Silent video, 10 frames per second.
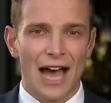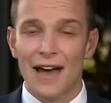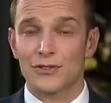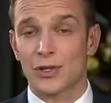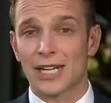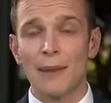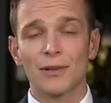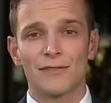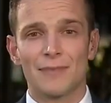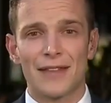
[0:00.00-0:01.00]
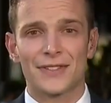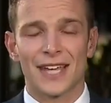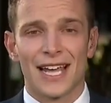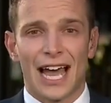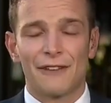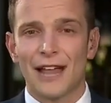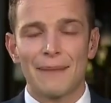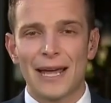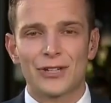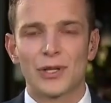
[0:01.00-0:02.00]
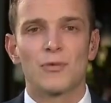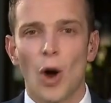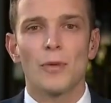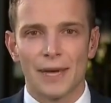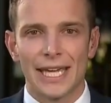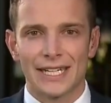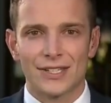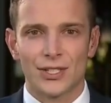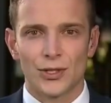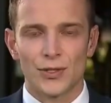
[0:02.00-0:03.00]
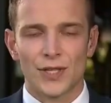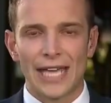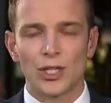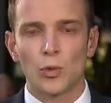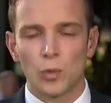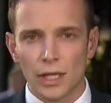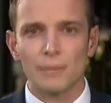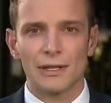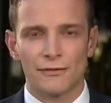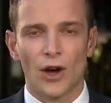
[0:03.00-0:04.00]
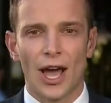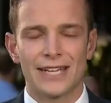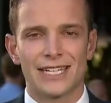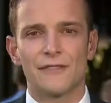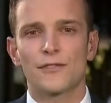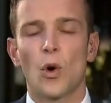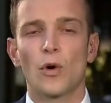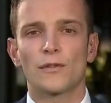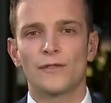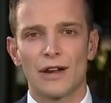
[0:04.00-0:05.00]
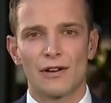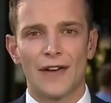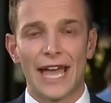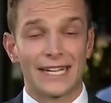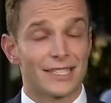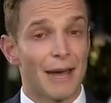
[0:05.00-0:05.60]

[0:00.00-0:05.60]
After a couple of months, a flat battery won't be an excuse and you will be fined if caught fare evading.